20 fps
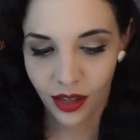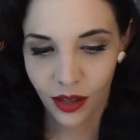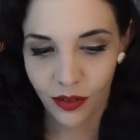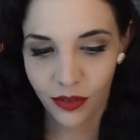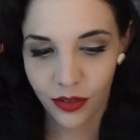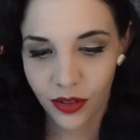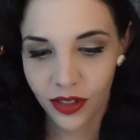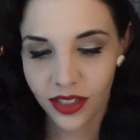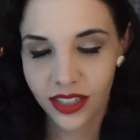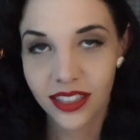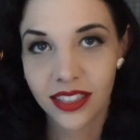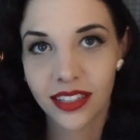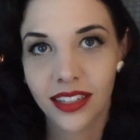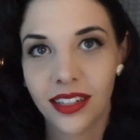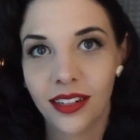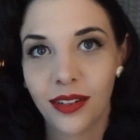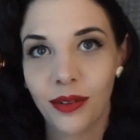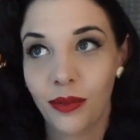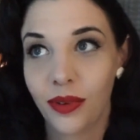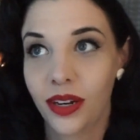Of course,
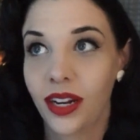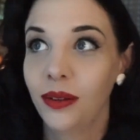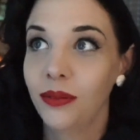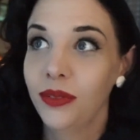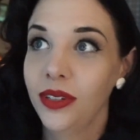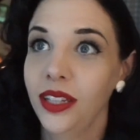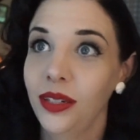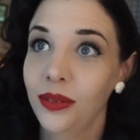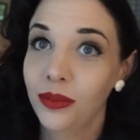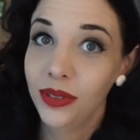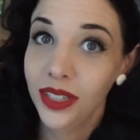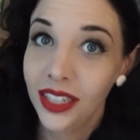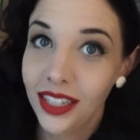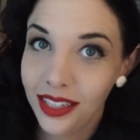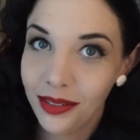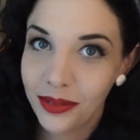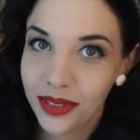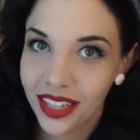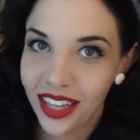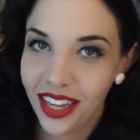what I really,
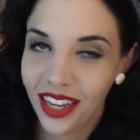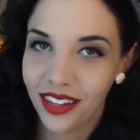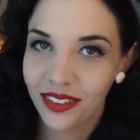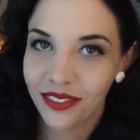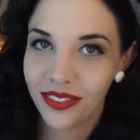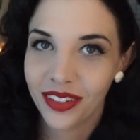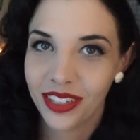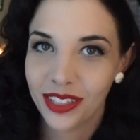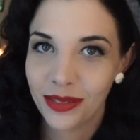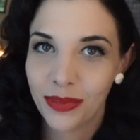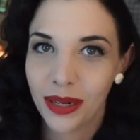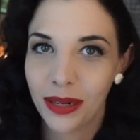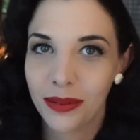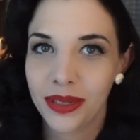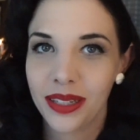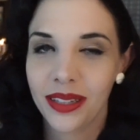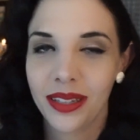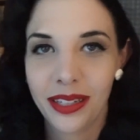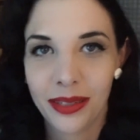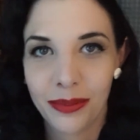really would love is
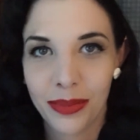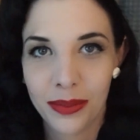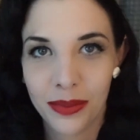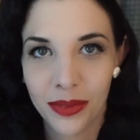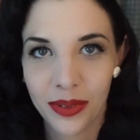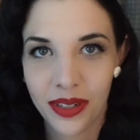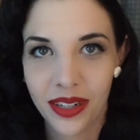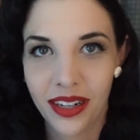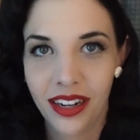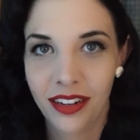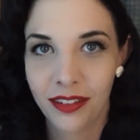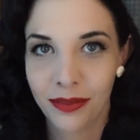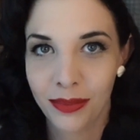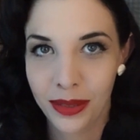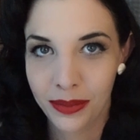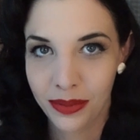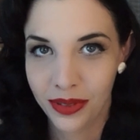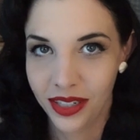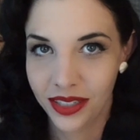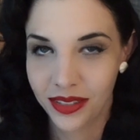probably a little bit more out of my
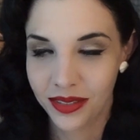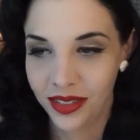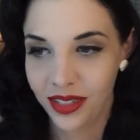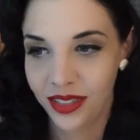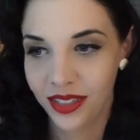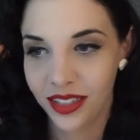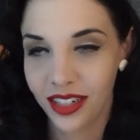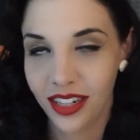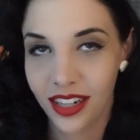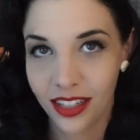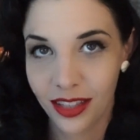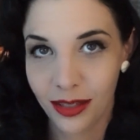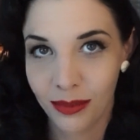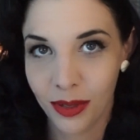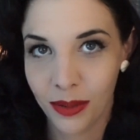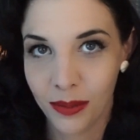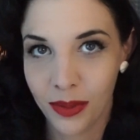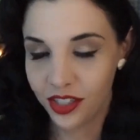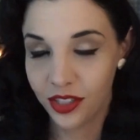price range at the moment.